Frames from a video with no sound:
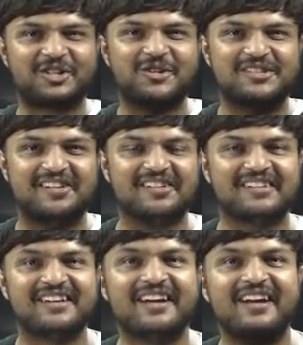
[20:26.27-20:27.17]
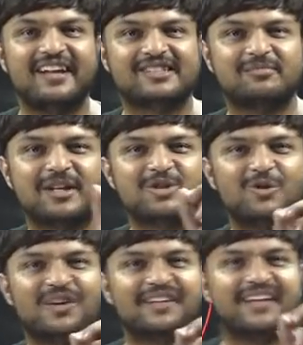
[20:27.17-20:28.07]
your skin, it's much
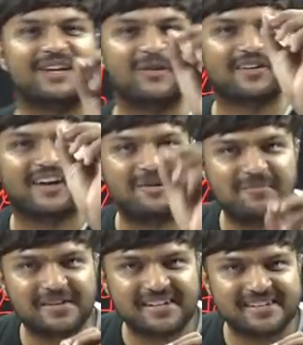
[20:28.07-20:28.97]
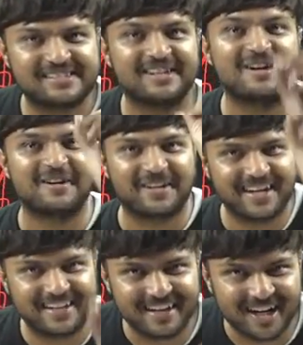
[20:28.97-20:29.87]
older than your grandparents,
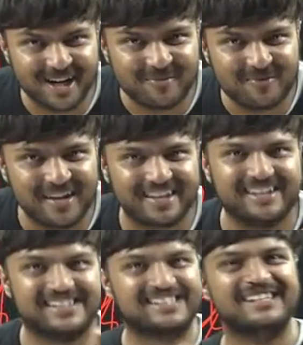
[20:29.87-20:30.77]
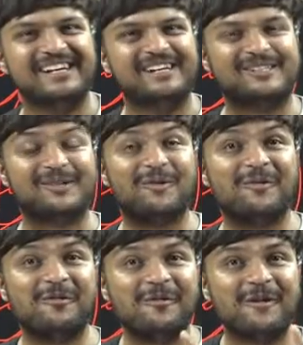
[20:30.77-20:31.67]
great-grandparents.
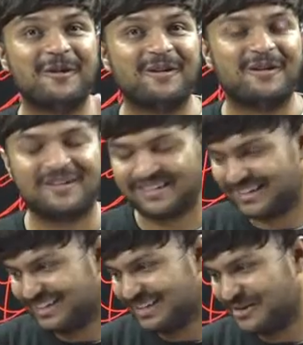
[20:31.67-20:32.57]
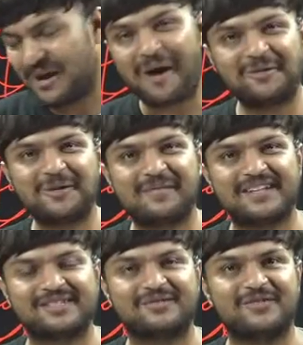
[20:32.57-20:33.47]
So you have to
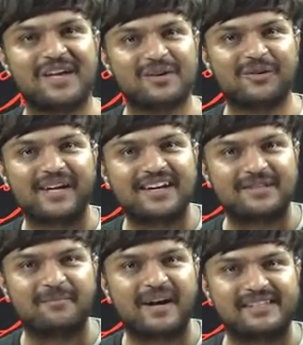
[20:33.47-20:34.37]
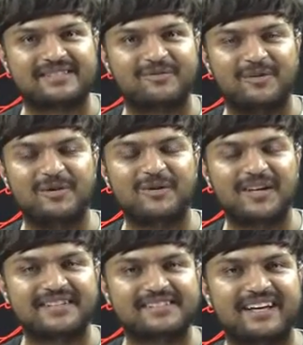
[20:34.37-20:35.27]
imagine, we are looking at the past. When we look
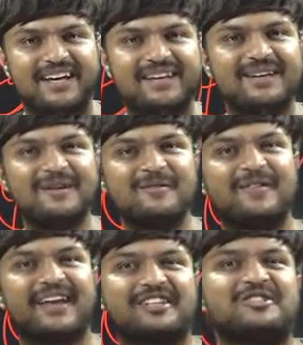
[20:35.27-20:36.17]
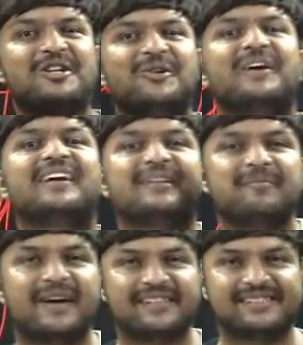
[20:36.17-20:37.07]
at the sky, we are actually looking at the
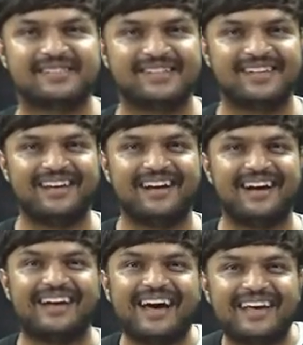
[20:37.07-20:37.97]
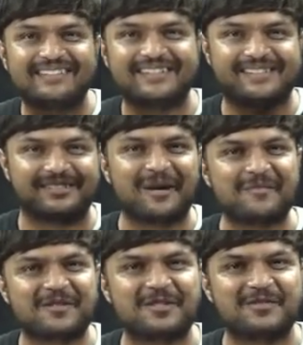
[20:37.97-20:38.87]
past. And Earth is a time
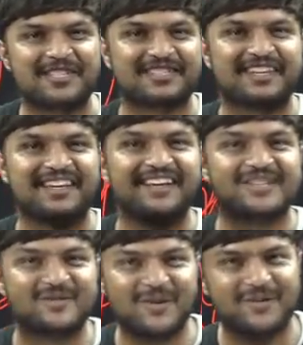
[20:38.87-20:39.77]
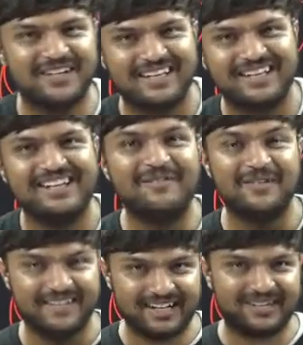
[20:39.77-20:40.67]
machine which is taking us forward.
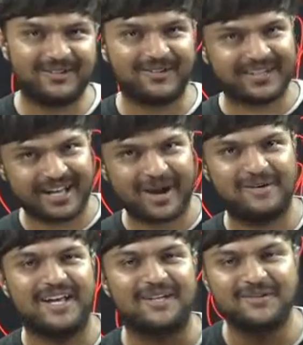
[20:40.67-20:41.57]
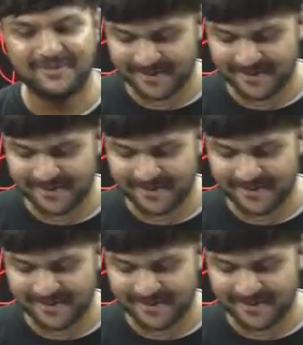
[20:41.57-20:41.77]
With that note, I would like to